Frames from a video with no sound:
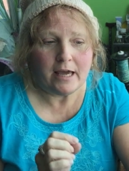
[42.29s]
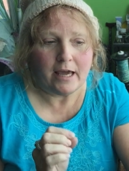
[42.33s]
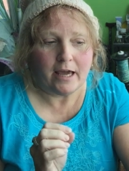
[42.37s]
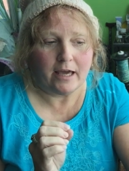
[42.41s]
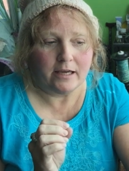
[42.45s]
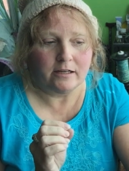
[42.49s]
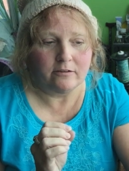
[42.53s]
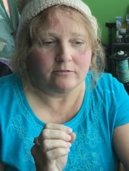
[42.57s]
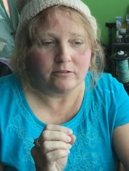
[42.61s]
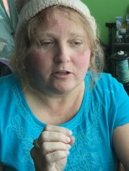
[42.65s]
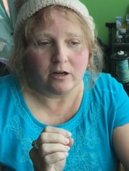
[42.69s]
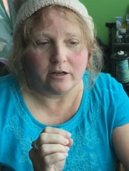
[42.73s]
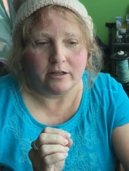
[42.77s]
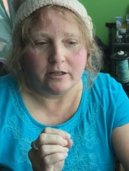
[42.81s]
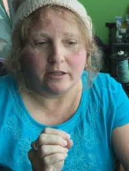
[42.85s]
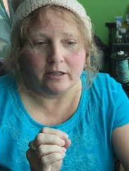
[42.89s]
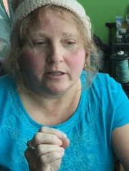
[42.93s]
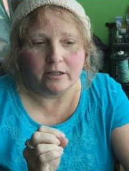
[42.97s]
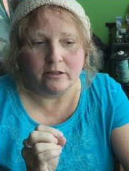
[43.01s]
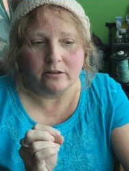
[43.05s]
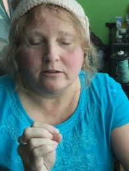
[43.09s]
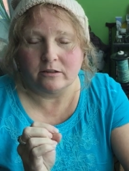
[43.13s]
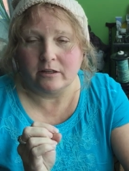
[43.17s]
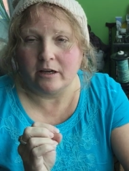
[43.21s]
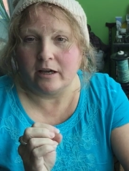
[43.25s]
and I've gotten
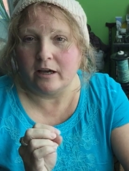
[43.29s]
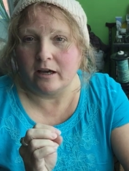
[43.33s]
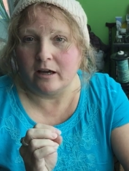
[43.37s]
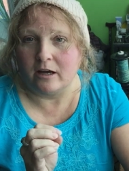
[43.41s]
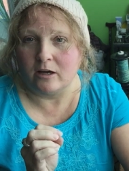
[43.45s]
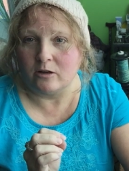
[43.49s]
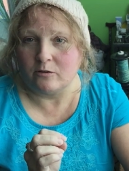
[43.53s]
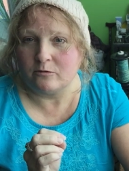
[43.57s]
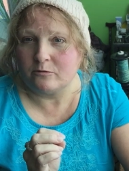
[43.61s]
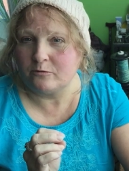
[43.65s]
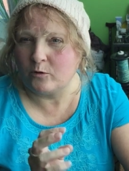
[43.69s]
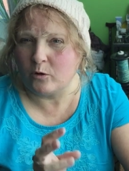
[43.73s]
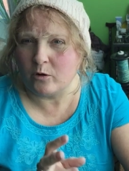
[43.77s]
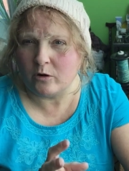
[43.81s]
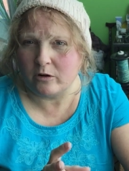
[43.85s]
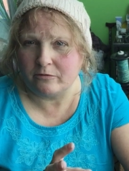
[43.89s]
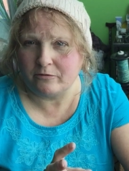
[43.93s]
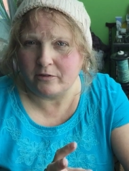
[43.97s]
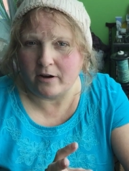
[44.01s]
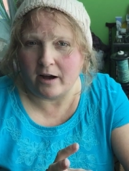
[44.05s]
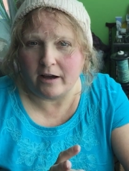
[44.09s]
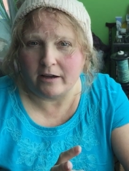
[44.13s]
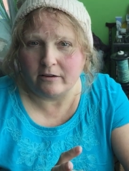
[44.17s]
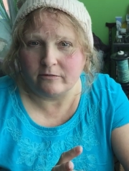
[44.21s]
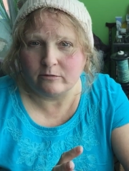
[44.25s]
in 4 or
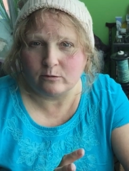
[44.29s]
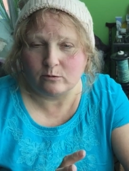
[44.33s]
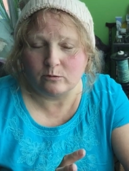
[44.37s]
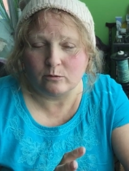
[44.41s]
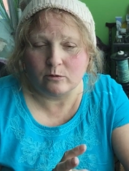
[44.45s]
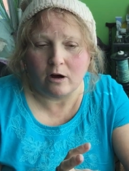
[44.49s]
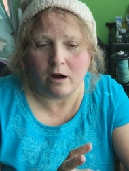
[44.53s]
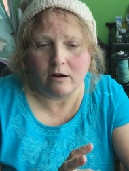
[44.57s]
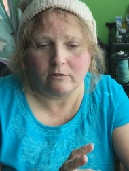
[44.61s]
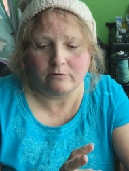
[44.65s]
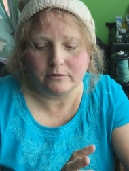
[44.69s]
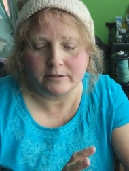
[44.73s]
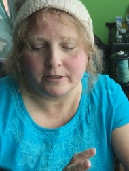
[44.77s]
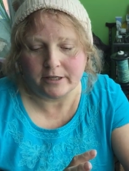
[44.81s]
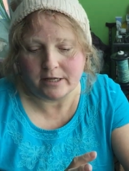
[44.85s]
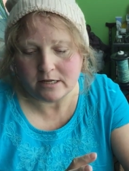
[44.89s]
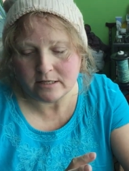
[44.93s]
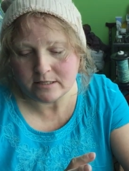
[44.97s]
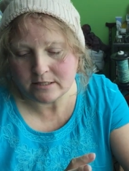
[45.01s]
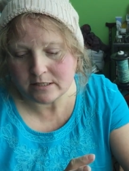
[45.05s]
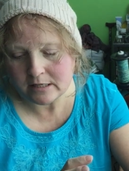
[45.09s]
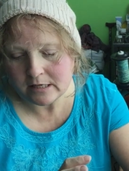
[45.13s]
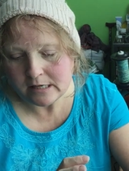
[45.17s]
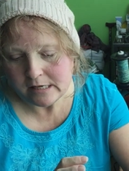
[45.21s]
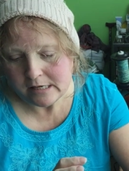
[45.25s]
5 raw
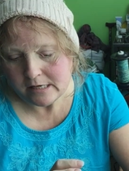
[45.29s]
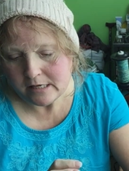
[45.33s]
fleece.